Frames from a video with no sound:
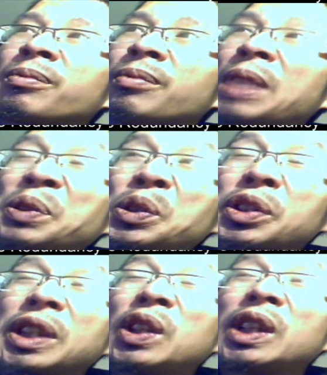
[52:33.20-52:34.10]
Now there's
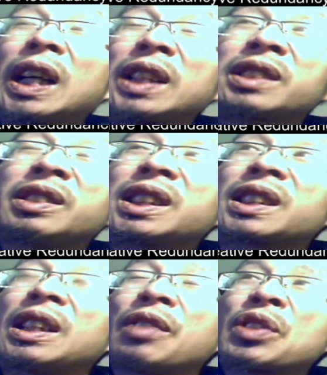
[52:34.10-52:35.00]
other ice cleats that
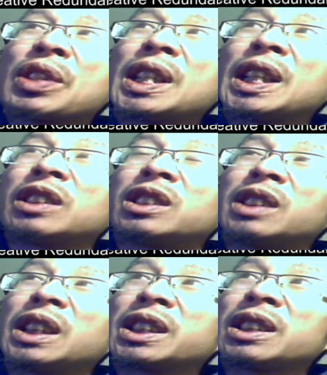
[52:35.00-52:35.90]
I've seen that are
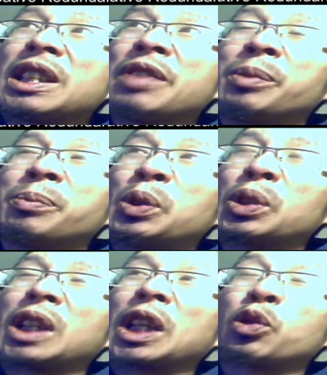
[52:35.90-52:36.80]
like even more
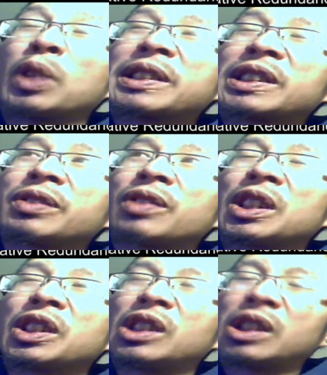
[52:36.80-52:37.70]
aggressive on
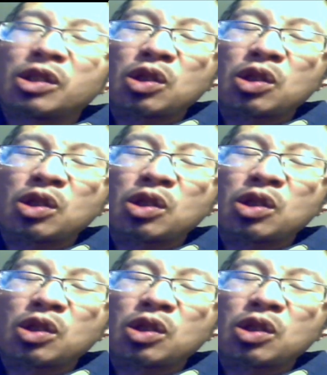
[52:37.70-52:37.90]
their